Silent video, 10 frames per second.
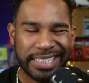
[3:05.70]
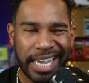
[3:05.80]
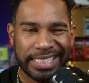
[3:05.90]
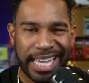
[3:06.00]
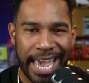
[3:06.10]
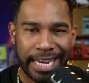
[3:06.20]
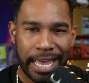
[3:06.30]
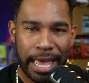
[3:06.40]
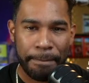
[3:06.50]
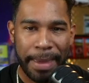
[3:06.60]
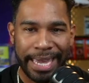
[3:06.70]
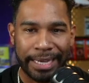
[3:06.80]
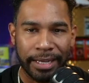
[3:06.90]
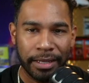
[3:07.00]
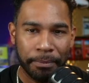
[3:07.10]
10
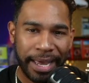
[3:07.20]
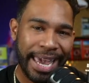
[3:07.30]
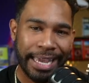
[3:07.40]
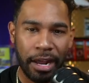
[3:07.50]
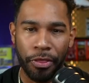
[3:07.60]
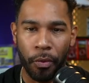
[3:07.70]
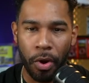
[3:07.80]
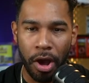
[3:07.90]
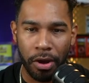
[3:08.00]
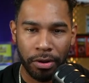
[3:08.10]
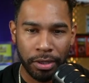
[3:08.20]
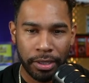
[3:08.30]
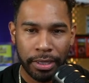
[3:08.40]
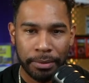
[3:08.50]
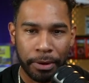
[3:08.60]
manga hanging on the wall.
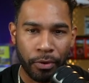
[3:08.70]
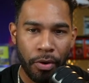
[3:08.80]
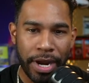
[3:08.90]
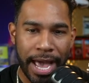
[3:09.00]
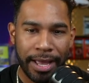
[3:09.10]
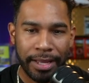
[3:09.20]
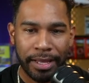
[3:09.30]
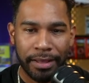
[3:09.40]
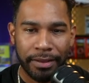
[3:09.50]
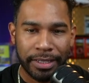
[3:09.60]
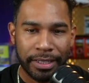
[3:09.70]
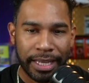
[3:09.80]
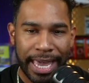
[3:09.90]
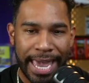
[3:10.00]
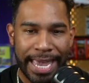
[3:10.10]
Perona
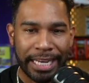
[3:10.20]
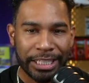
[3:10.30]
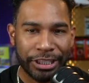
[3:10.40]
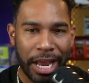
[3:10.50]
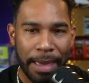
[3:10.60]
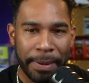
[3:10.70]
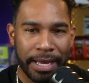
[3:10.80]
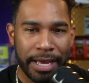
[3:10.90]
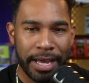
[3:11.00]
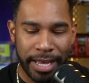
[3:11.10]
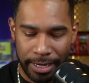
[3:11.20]
and Charlotte Puddin'.